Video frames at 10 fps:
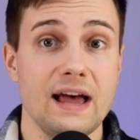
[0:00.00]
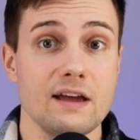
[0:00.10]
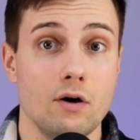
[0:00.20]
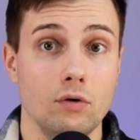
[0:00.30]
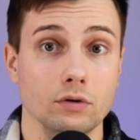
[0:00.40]

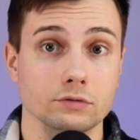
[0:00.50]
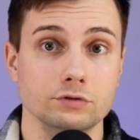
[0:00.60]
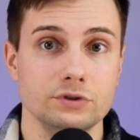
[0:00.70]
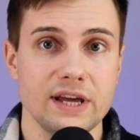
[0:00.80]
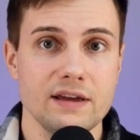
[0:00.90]
Hi all,
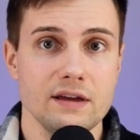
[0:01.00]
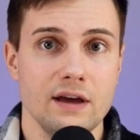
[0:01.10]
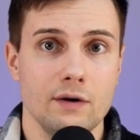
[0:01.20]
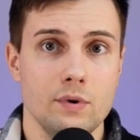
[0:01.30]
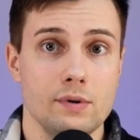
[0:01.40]
today
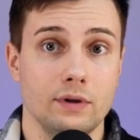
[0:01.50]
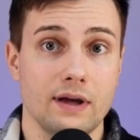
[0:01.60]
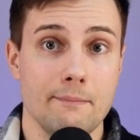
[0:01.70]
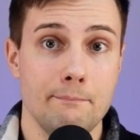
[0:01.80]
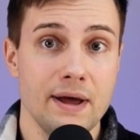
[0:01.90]
we will
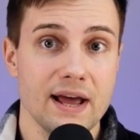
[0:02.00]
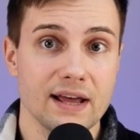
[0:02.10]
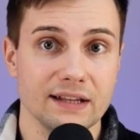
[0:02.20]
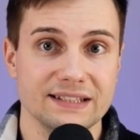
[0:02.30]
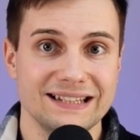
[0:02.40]

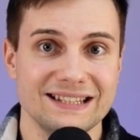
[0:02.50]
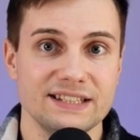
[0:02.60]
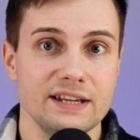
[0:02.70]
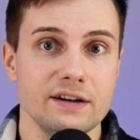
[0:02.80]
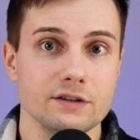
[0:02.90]
compare the
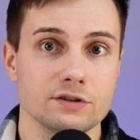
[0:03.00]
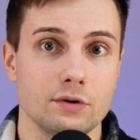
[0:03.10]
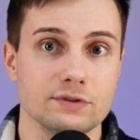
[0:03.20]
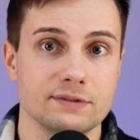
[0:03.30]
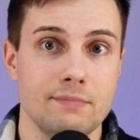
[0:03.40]
series of